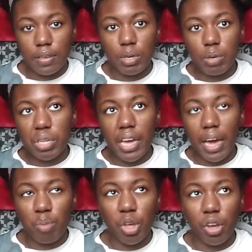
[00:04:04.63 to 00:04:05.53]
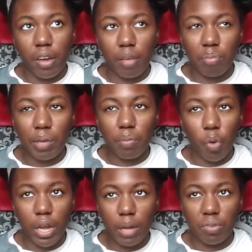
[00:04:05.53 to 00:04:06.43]
I want to be happier and be
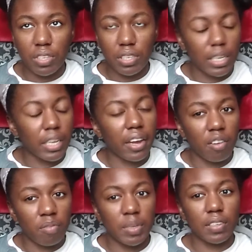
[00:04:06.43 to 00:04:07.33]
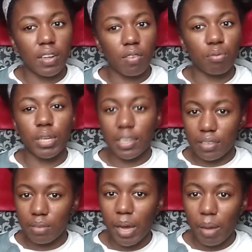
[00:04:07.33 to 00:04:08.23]
more able to take care of myself
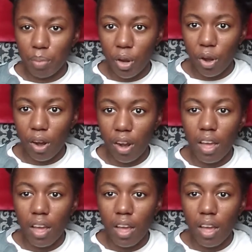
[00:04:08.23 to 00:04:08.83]
because I'm happier.